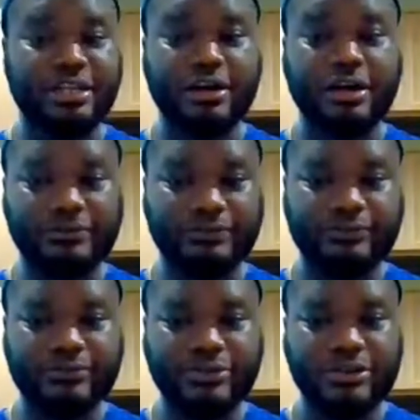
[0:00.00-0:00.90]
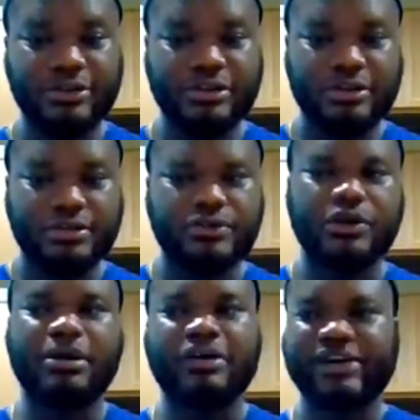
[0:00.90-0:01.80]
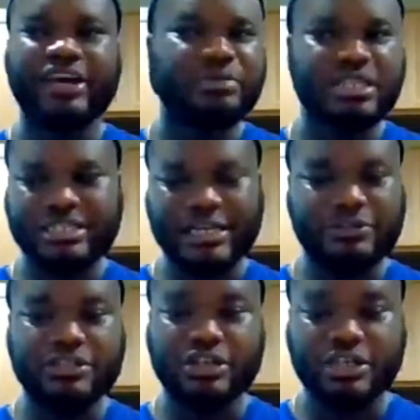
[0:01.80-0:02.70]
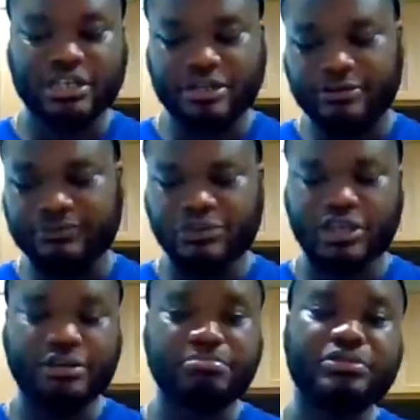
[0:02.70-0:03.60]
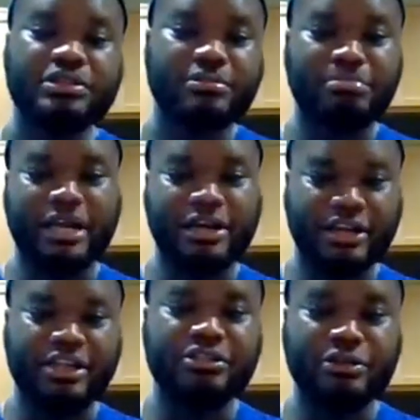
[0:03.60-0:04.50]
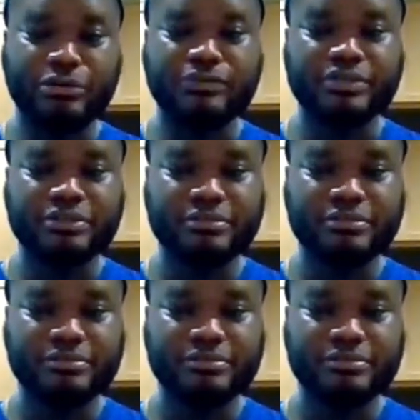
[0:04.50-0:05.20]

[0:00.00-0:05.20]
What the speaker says: it off. So about 5 minutes after turning it off, you can put the batter in the oven,